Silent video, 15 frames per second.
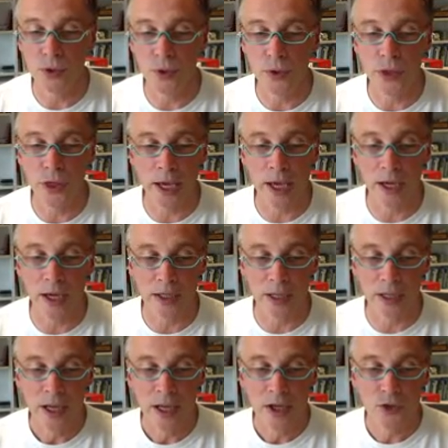think
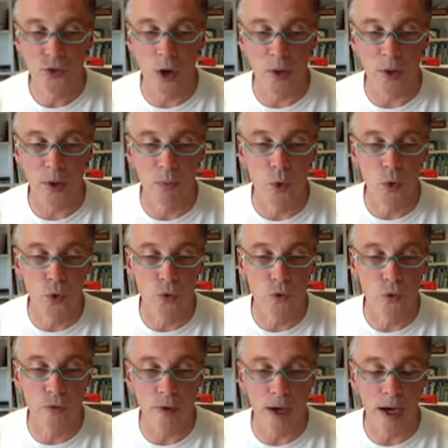and try to
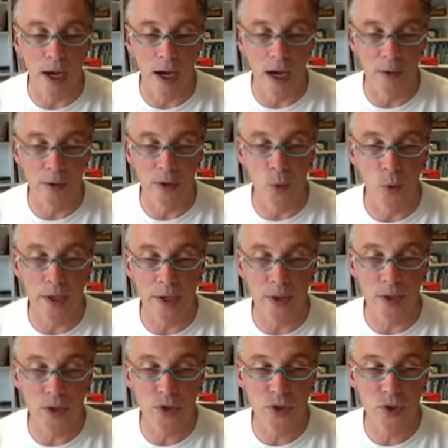move in the way you
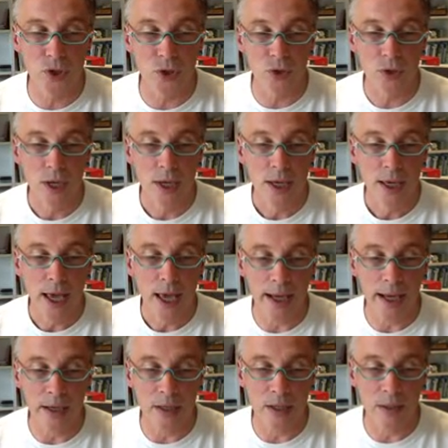used to,
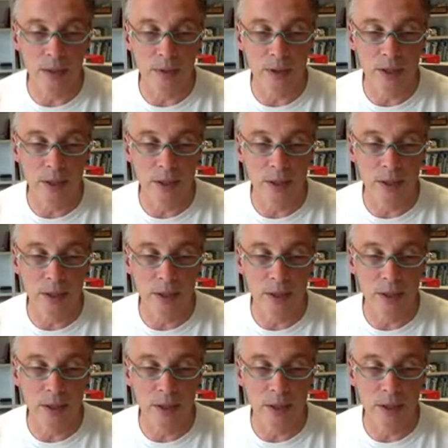and the